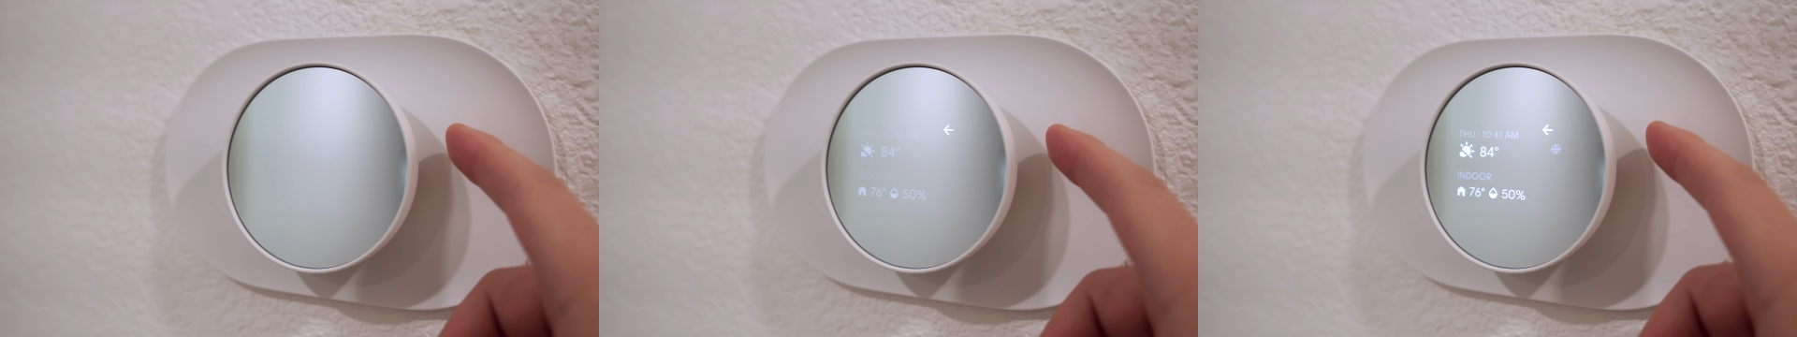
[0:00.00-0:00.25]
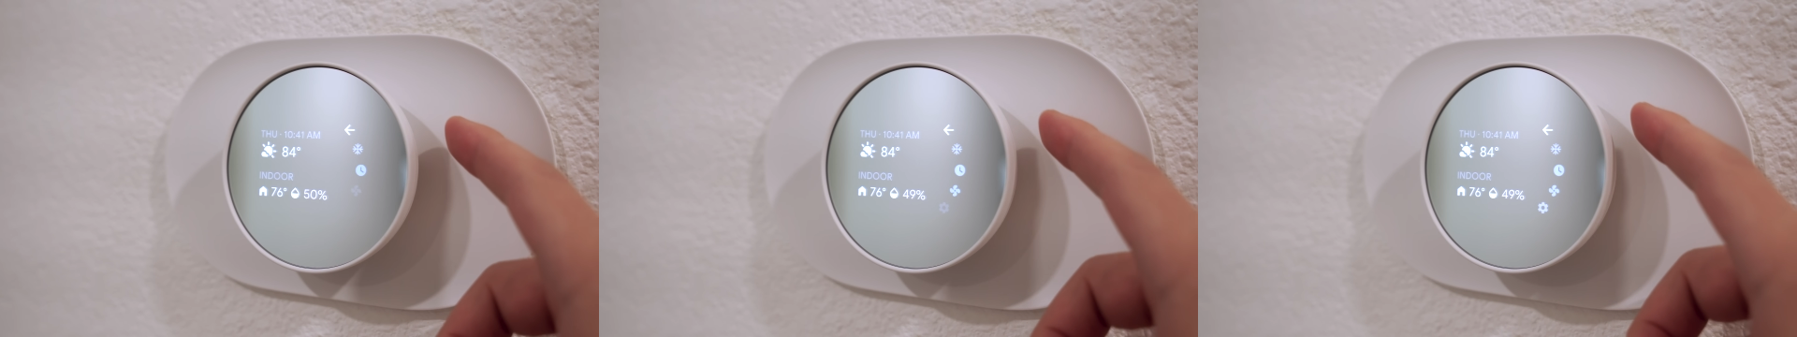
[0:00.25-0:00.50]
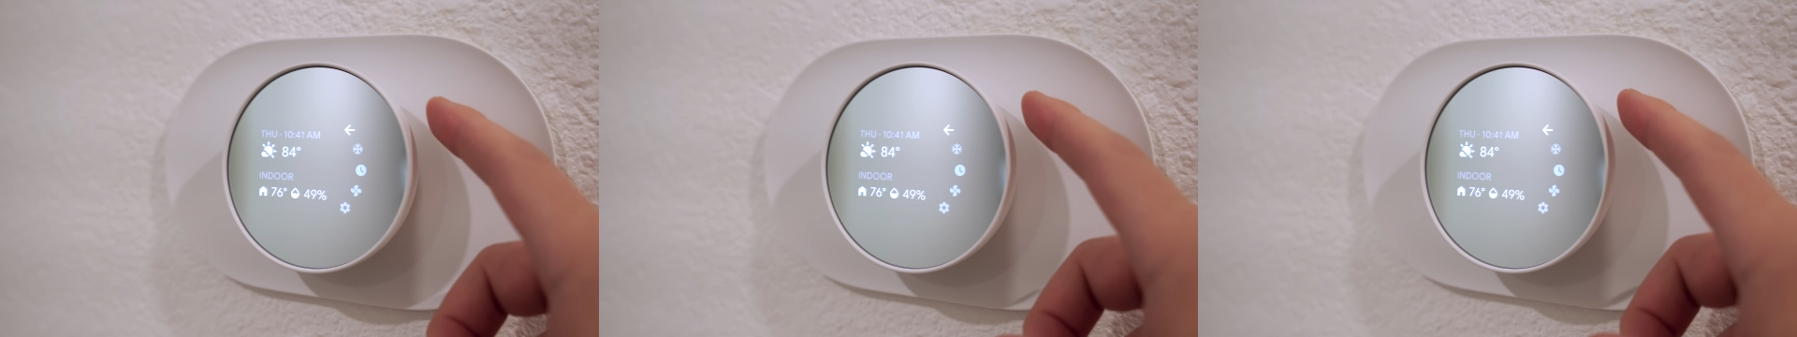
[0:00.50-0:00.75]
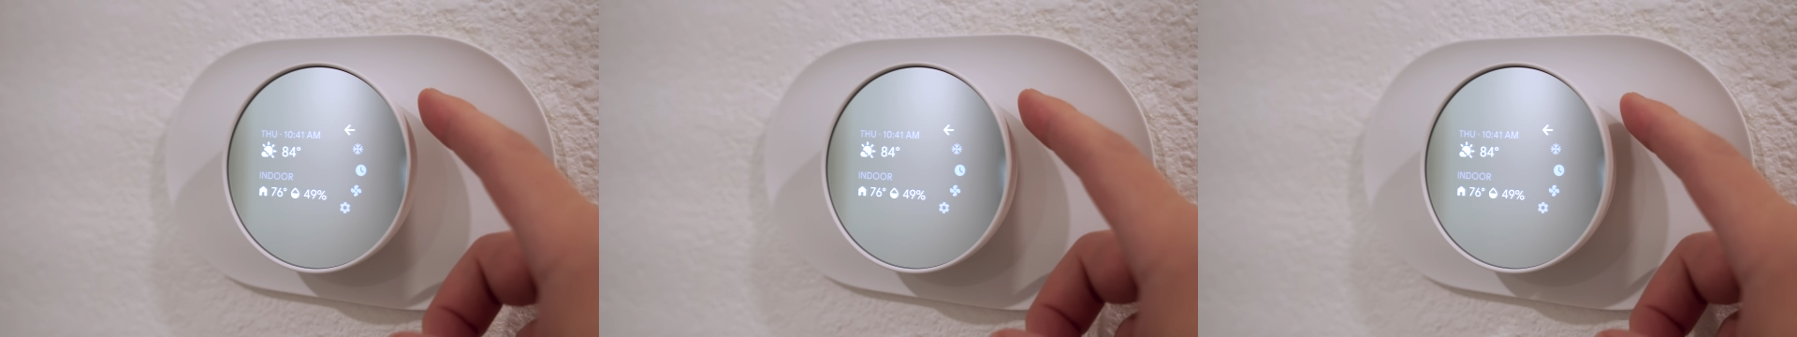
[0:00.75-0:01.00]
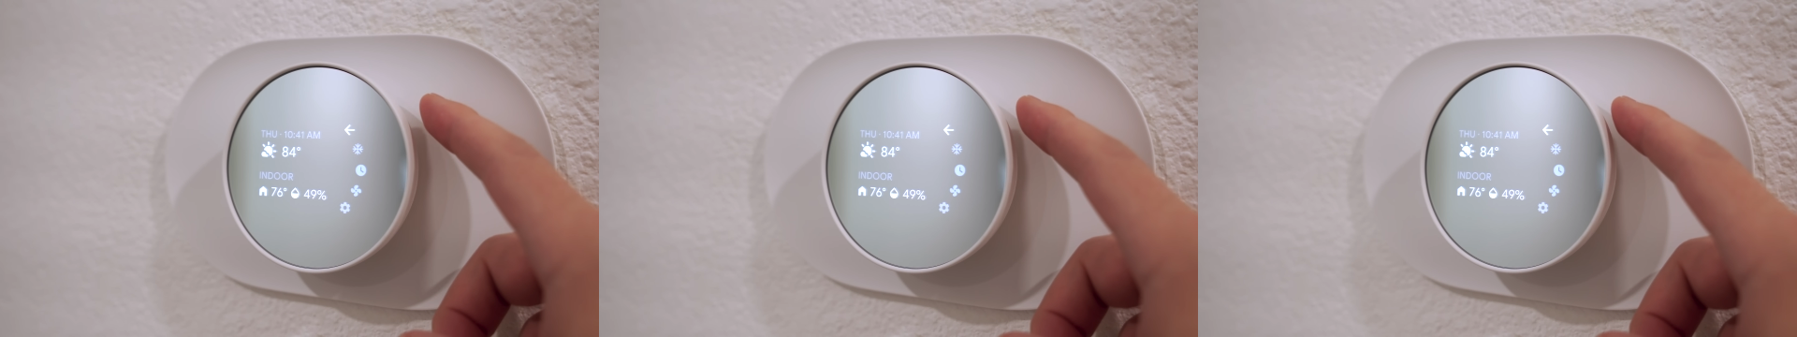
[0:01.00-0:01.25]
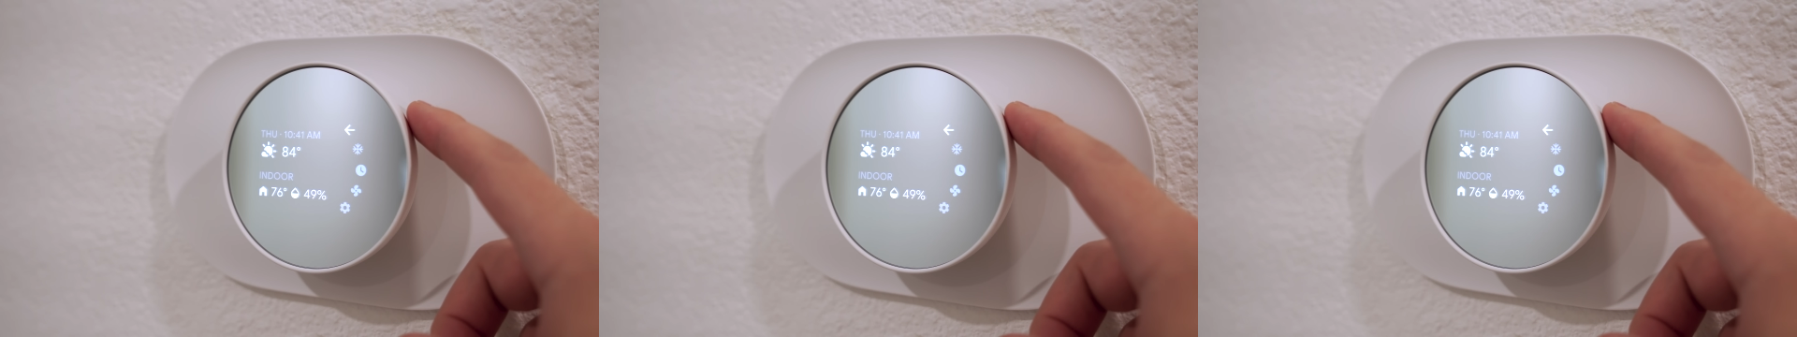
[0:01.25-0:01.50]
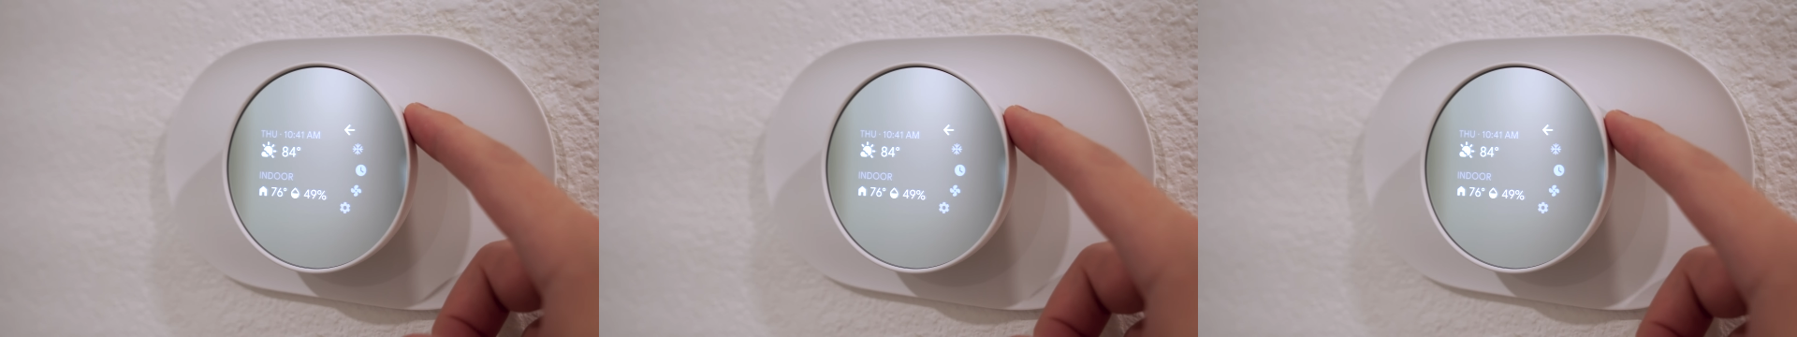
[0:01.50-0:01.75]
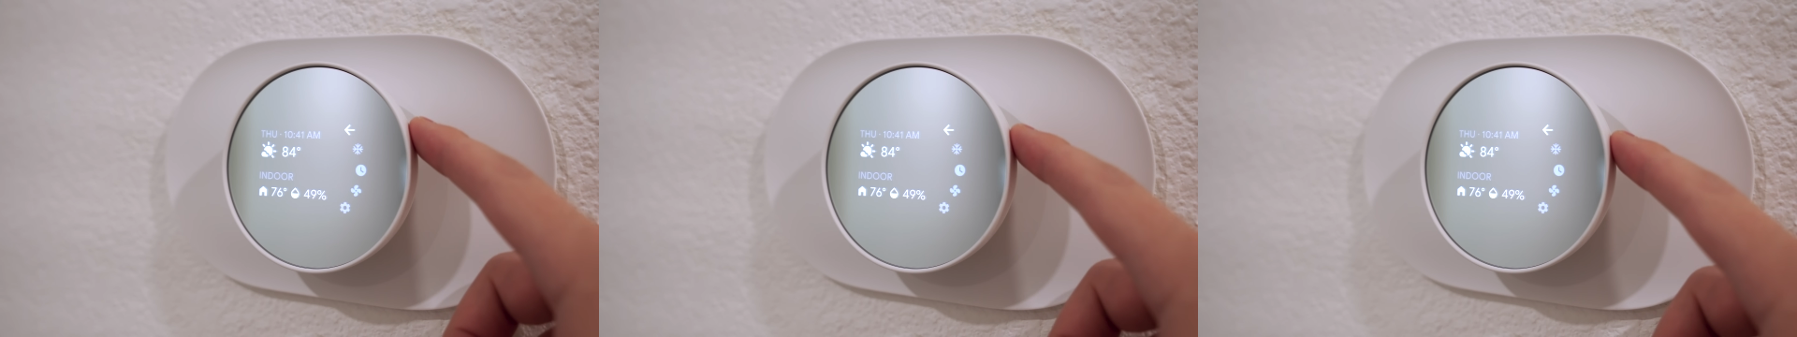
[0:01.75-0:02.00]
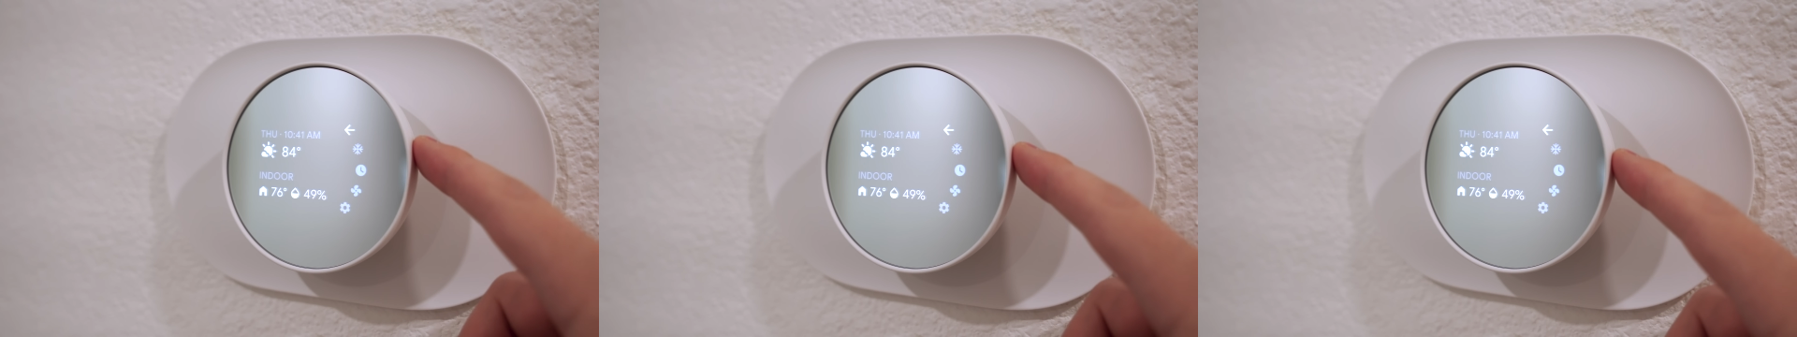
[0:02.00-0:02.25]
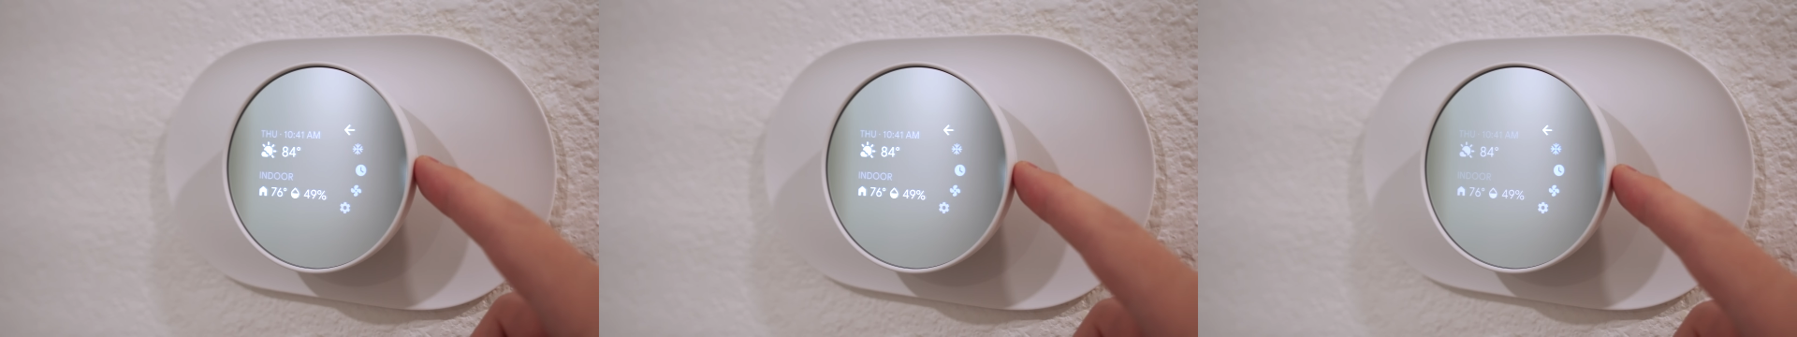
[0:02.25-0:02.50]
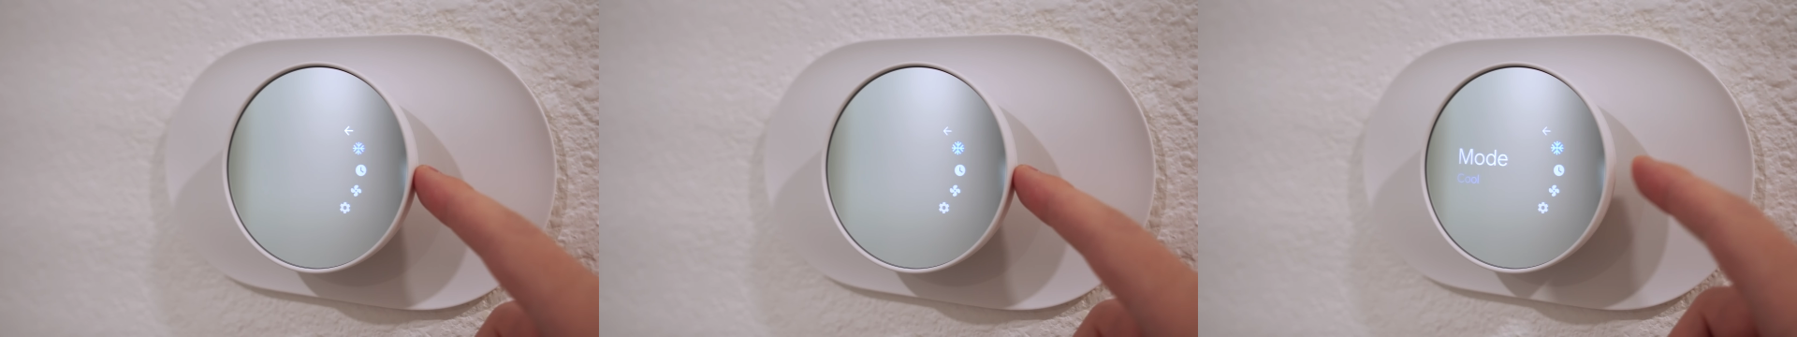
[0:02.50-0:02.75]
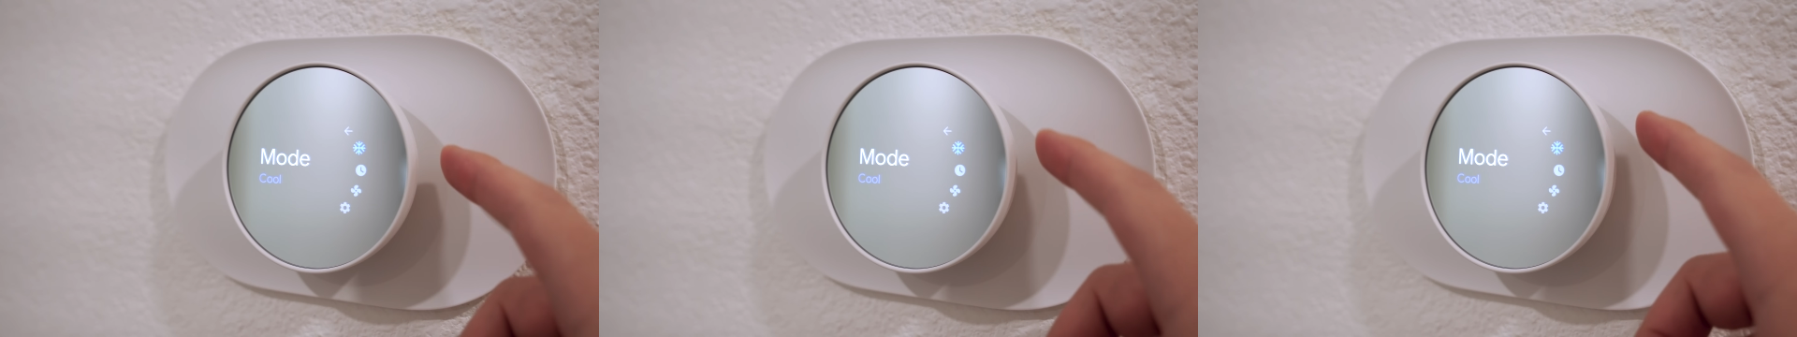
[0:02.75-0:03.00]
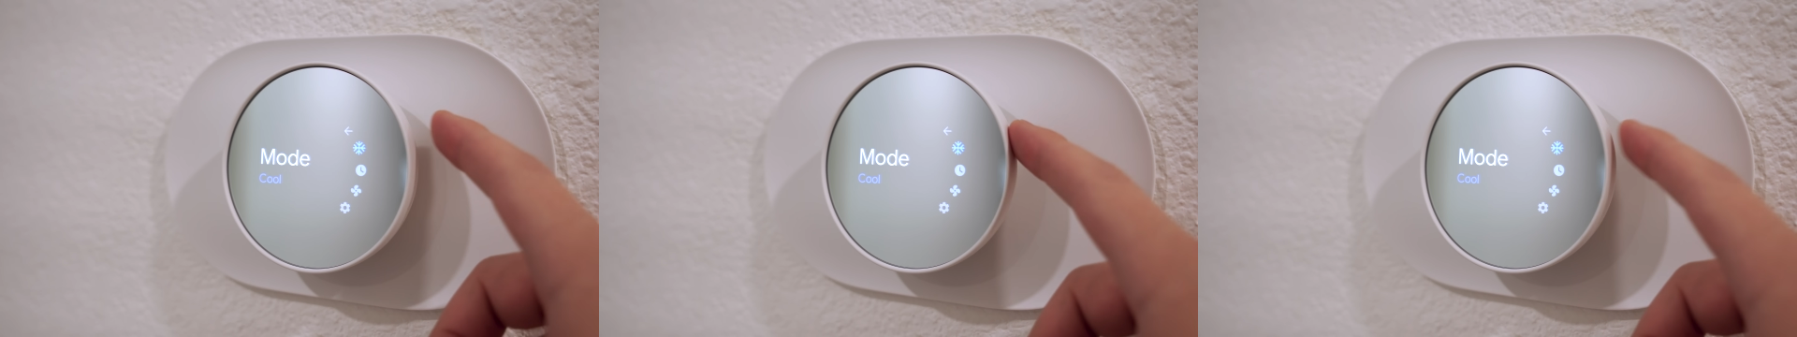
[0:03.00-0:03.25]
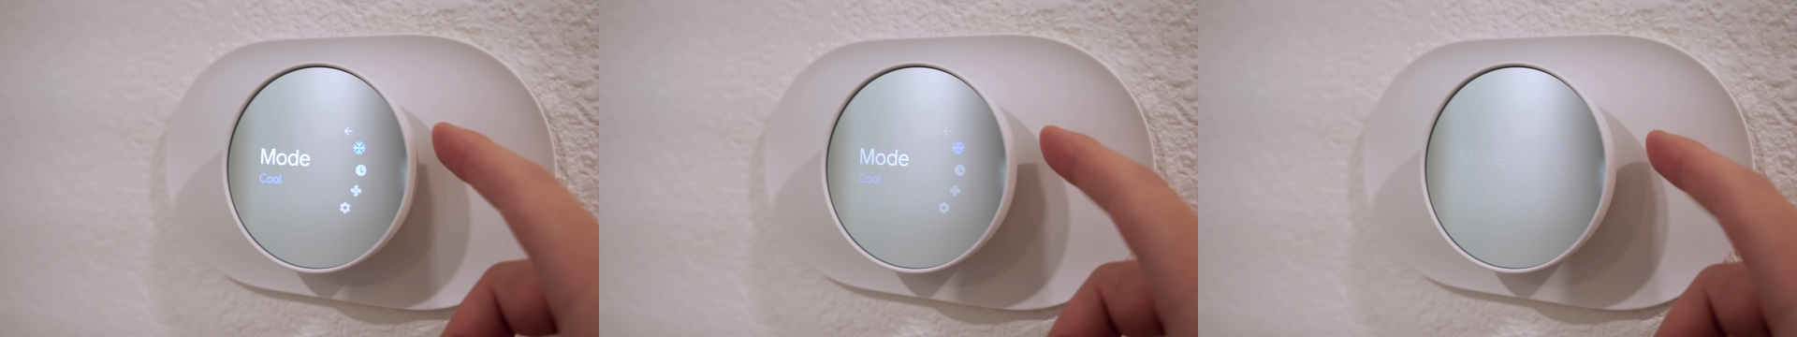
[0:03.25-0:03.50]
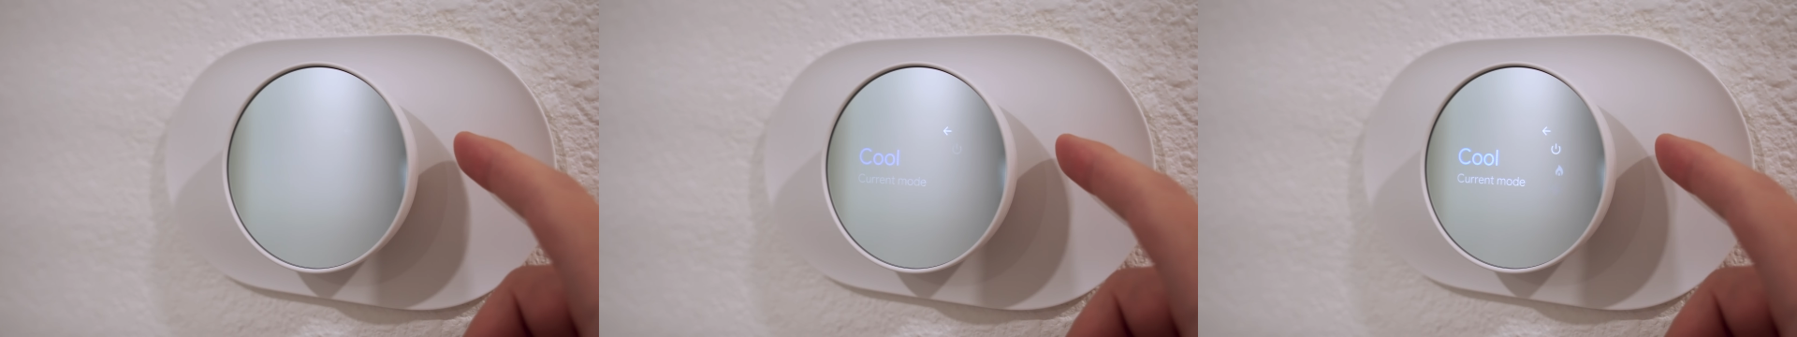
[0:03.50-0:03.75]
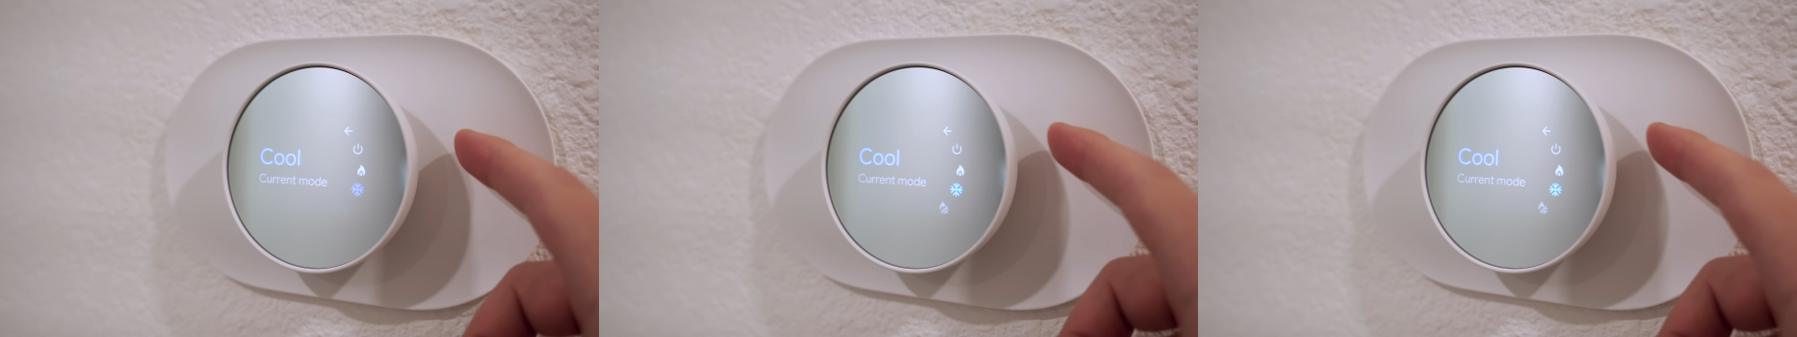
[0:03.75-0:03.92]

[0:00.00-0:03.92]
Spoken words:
No face is visible, so there are no lips to read.